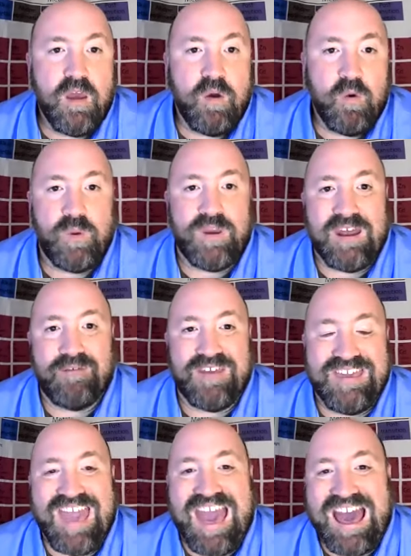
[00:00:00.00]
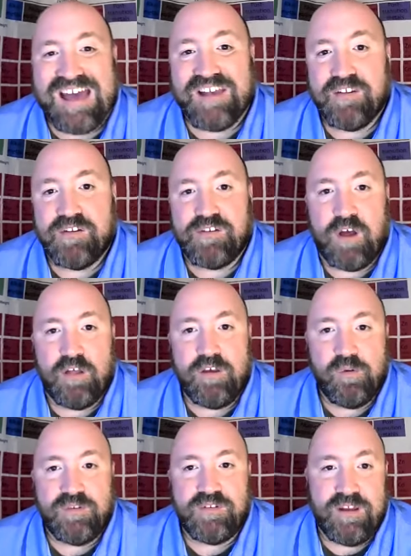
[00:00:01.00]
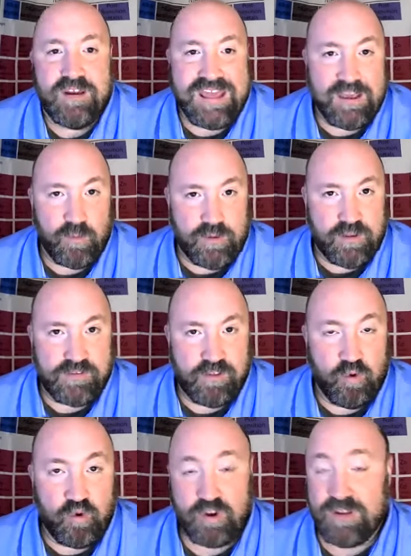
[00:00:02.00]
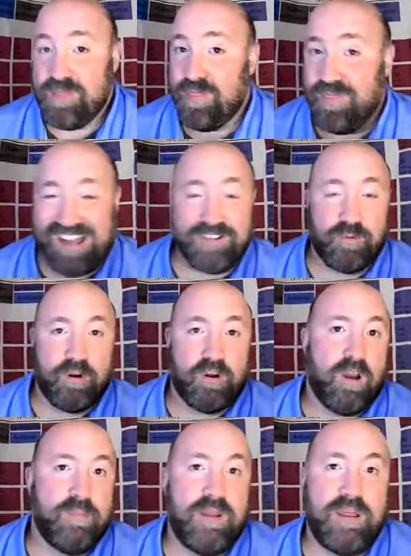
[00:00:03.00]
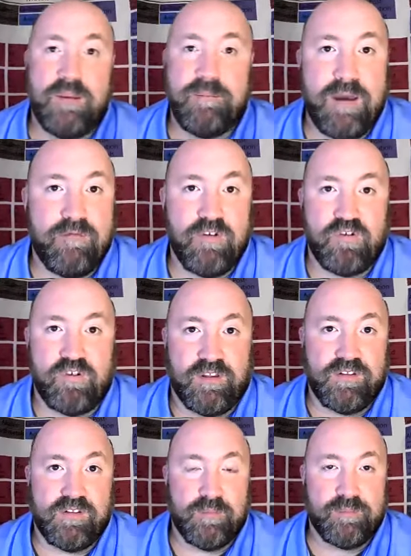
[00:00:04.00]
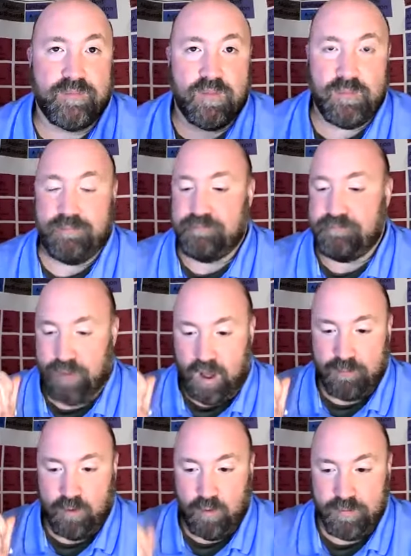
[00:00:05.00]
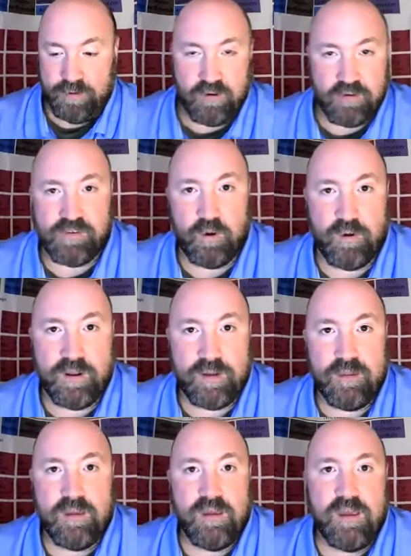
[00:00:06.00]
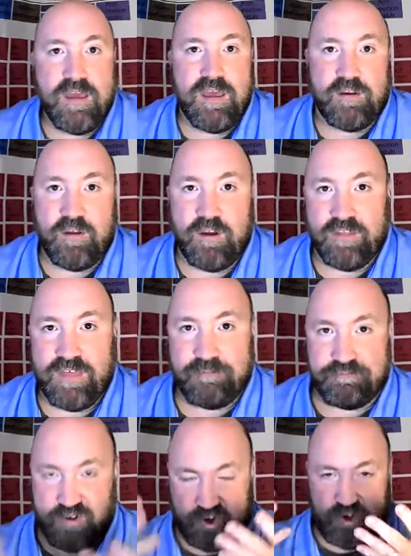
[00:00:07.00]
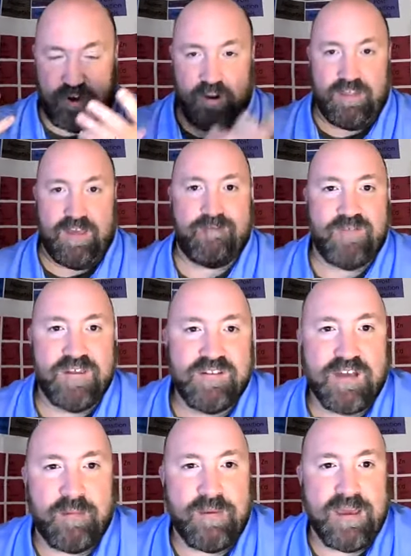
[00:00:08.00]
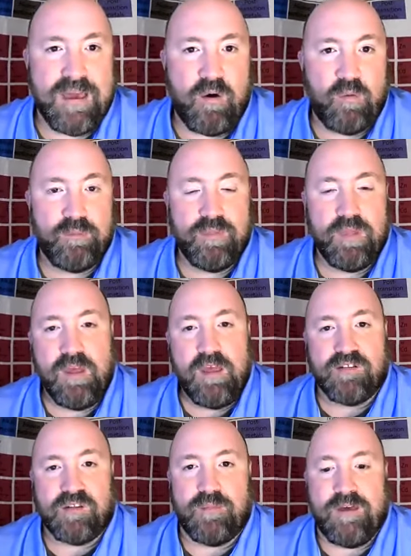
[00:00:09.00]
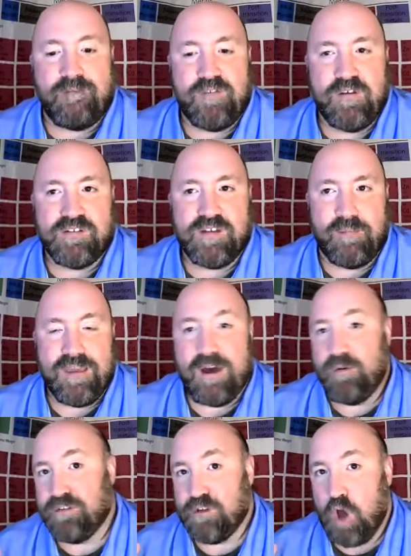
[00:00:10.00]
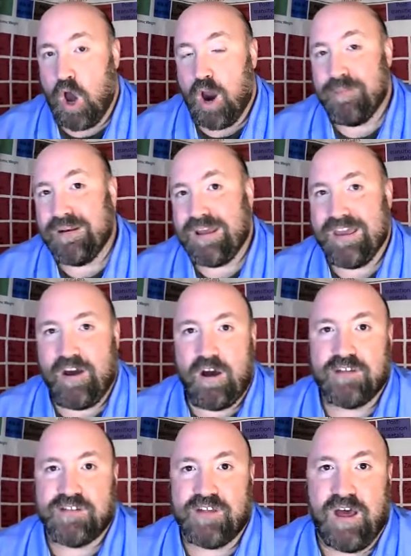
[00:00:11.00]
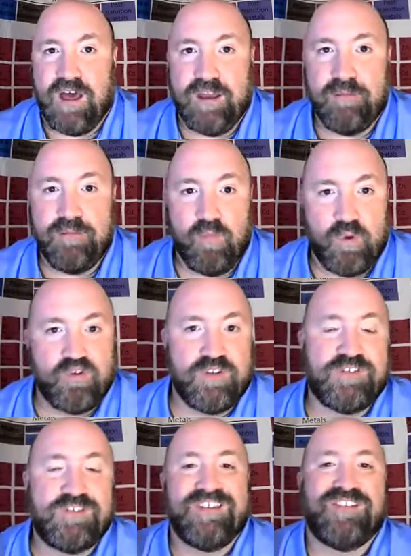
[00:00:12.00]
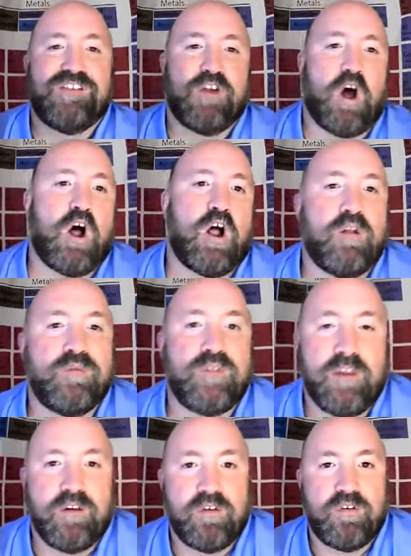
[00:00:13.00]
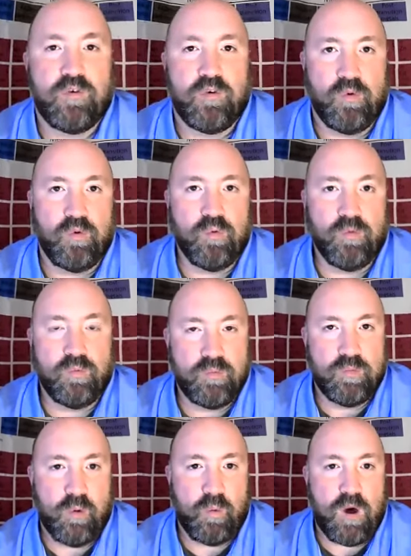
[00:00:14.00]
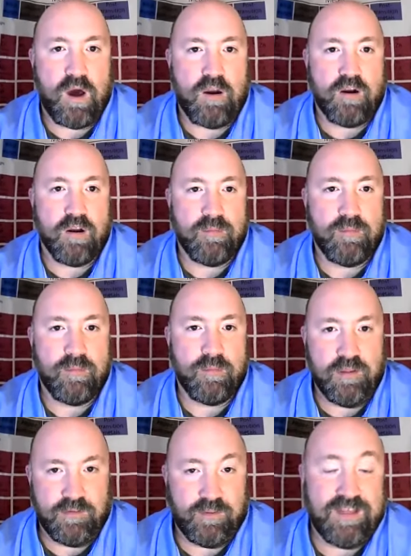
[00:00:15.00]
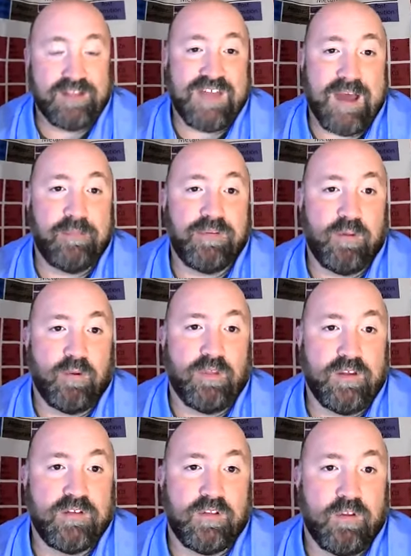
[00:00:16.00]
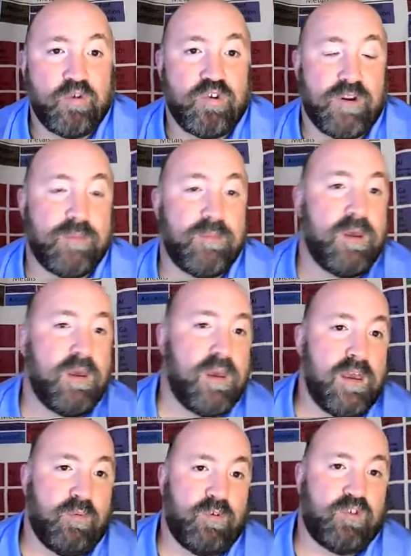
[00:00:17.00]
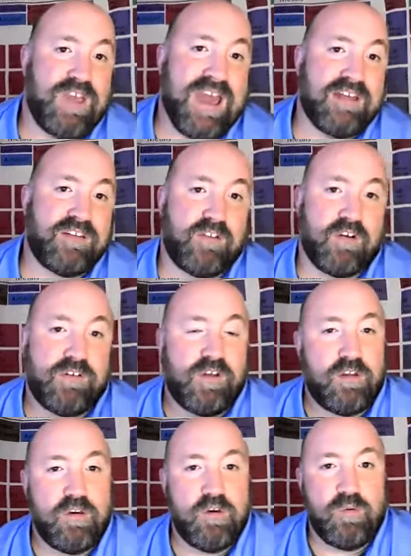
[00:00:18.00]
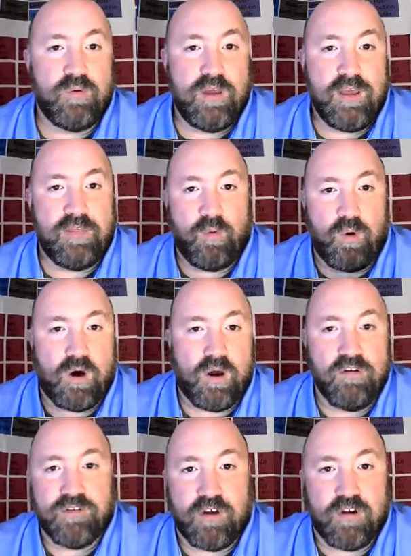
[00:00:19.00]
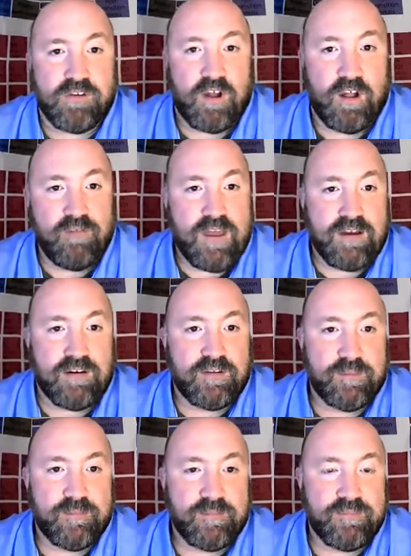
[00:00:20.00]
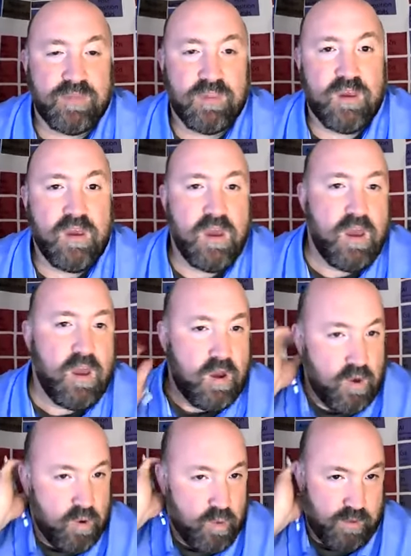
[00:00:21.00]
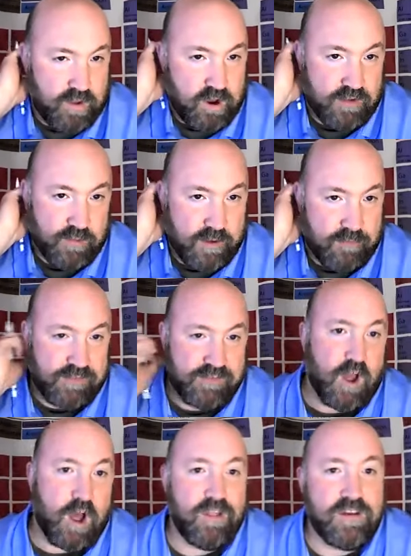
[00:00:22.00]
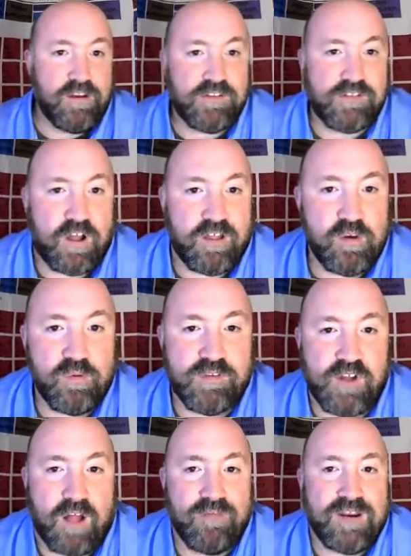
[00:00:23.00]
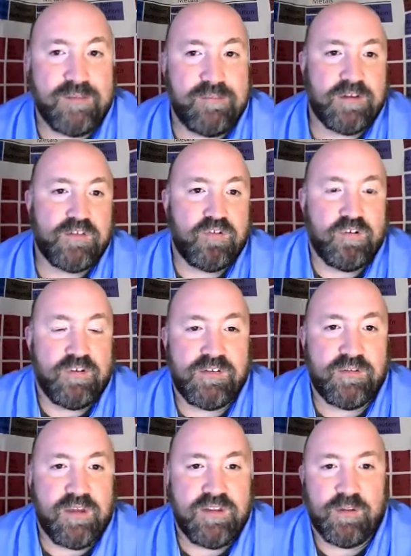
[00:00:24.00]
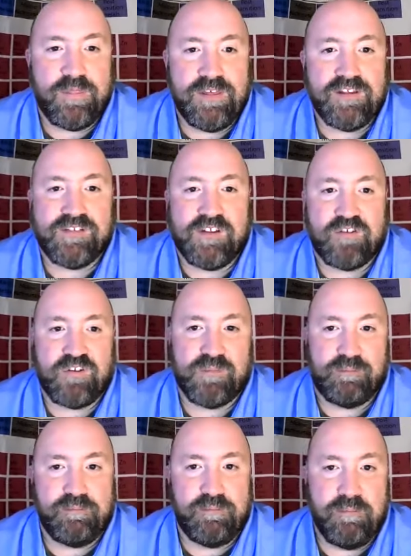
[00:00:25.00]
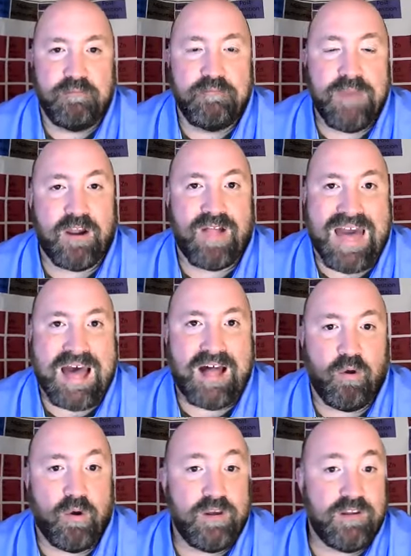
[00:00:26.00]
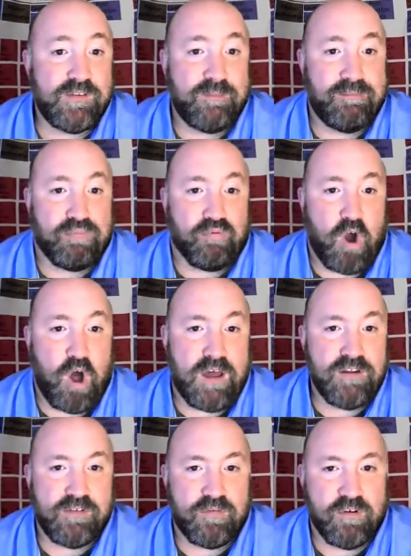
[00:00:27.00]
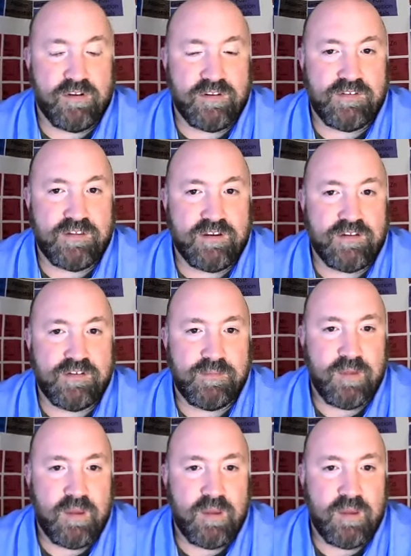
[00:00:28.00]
We can have gas solutes in an aqueous solution. That's what a carbonated beverage is. Pop open your soda, and you hear that fizz coming out. Some of that fizz coming out is carbon dioxide, which is dissolved into the water. And so that's absolutely a solution in which gas is our solute and the water is our solvent. We can also have solid solute solvent mixtures. And so things such as metal alloys, bronze, for instance.